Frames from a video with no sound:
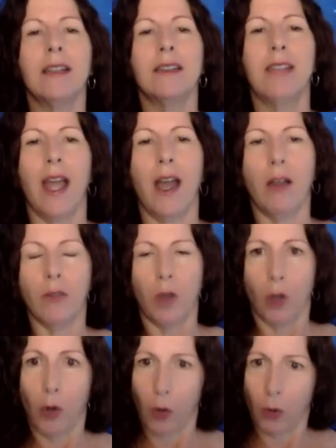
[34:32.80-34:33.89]
down the
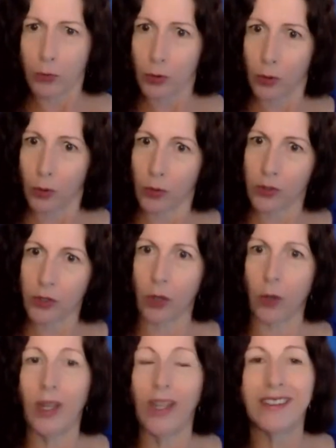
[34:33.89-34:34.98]
whole
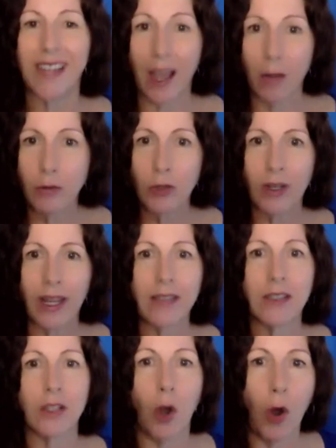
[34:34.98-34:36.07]
torso, down your
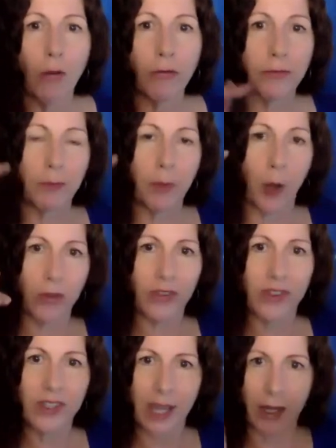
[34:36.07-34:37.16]
legs, and off both
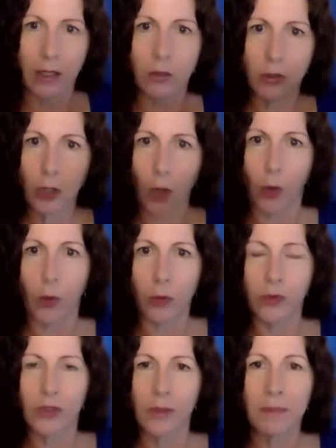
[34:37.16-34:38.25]
second
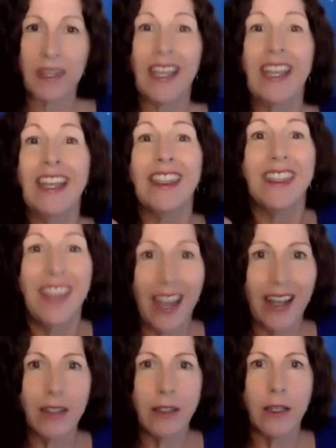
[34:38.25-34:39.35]
toes.
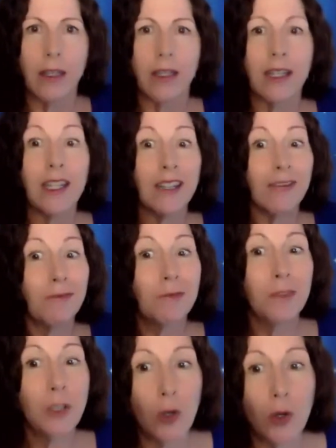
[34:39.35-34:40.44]
Then if
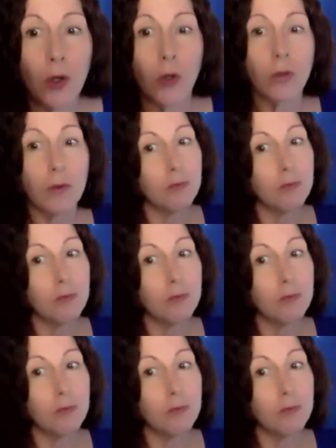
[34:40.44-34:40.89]
you're